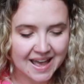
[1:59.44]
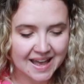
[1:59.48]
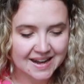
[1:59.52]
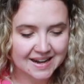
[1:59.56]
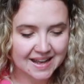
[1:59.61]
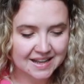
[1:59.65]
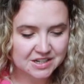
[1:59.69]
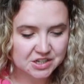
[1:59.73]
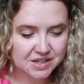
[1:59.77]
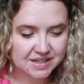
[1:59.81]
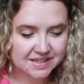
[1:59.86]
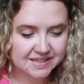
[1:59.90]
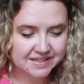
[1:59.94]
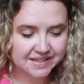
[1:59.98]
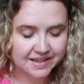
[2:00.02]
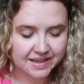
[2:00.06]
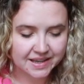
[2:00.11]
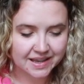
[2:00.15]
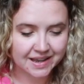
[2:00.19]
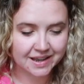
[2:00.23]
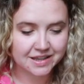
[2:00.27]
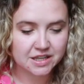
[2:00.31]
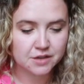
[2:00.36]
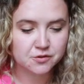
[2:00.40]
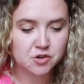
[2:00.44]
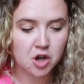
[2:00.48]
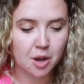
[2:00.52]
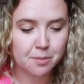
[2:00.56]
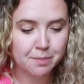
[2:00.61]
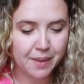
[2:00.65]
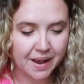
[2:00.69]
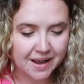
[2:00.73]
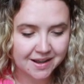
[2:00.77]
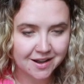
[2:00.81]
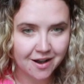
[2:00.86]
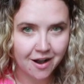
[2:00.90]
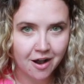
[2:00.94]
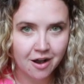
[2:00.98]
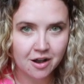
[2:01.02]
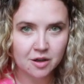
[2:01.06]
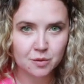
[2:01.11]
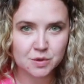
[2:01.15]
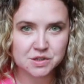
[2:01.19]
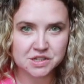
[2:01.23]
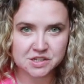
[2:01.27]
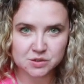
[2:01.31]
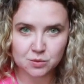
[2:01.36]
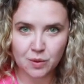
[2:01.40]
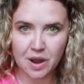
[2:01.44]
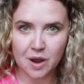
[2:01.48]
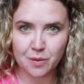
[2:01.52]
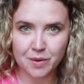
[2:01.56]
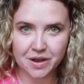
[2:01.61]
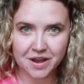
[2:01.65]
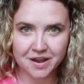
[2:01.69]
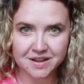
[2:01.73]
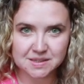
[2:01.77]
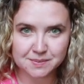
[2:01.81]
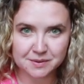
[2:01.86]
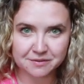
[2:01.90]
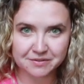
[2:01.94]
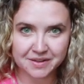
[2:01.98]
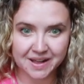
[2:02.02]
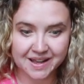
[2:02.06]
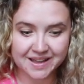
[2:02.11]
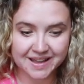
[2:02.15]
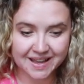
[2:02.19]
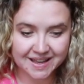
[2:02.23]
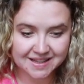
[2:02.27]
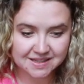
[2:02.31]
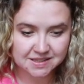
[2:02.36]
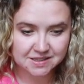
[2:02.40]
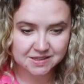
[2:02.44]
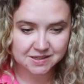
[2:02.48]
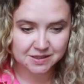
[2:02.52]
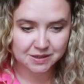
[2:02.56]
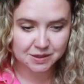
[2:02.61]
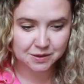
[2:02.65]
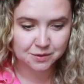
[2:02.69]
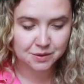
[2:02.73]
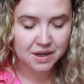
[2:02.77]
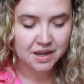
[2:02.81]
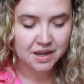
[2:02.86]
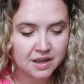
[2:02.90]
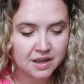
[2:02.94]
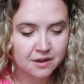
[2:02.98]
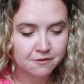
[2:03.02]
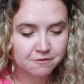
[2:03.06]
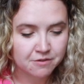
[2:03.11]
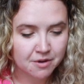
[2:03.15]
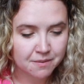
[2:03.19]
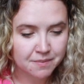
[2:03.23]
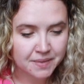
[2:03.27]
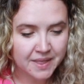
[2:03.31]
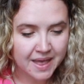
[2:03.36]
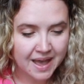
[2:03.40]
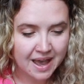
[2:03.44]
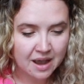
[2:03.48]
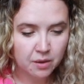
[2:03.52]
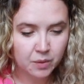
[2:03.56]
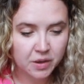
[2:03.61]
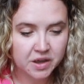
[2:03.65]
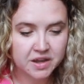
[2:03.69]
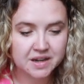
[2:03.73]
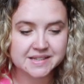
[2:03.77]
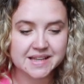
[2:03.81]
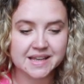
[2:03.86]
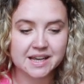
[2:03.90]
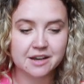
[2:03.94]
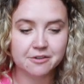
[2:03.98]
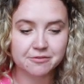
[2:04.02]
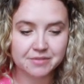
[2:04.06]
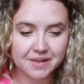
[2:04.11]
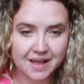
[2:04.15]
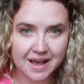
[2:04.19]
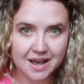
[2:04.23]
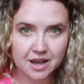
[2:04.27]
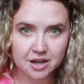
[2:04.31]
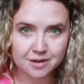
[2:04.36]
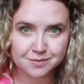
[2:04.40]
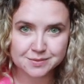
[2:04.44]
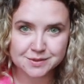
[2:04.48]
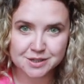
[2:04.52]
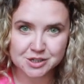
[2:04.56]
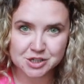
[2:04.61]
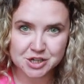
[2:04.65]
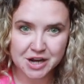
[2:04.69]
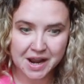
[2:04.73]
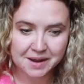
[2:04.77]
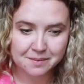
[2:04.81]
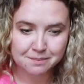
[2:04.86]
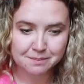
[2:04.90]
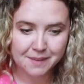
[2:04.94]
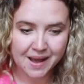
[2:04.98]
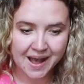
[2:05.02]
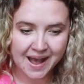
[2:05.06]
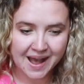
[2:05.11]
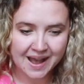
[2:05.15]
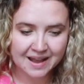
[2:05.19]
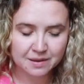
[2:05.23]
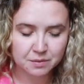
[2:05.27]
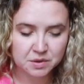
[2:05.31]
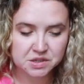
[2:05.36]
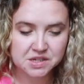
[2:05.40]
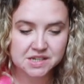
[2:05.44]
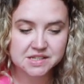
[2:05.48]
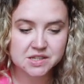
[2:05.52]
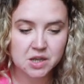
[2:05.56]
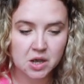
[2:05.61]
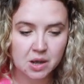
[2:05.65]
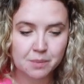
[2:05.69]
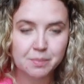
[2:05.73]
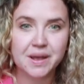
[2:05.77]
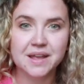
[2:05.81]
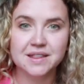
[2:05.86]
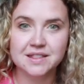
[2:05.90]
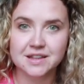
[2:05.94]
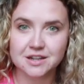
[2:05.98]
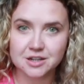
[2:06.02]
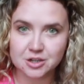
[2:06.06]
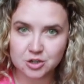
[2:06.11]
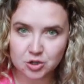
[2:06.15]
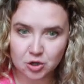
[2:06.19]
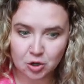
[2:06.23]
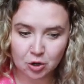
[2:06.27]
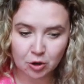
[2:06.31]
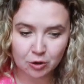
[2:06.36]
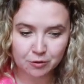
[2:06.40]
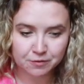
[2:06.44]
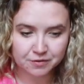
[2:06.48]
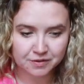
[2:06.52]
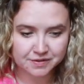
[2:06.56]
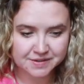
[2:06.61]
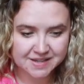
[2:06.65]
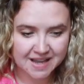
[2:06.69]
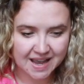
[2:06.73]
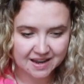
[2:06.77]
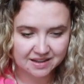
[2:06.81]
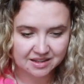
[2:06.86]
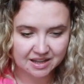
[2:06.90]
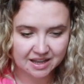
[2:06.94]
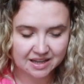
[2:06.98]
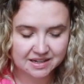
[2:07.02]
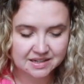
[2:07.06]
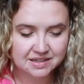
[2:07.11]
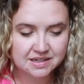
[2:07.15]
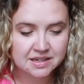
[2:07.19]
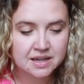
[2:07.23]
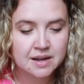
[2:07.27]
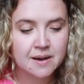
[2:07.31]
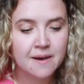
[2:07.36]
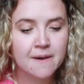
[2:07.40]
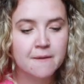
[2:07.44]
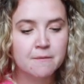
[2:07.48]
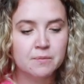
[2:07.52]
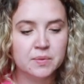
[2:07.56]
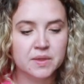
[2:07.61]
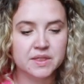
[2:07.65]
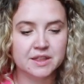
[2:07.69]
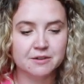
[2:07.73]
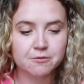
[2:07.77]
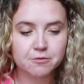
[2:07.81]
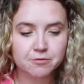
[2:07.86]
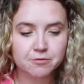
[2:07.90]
And as you can see here, you've got Bangkok, which is where we're going to be flying into. From there, we're going to take a flight up to Chiang Mai, which is up in the north of Thailand. And then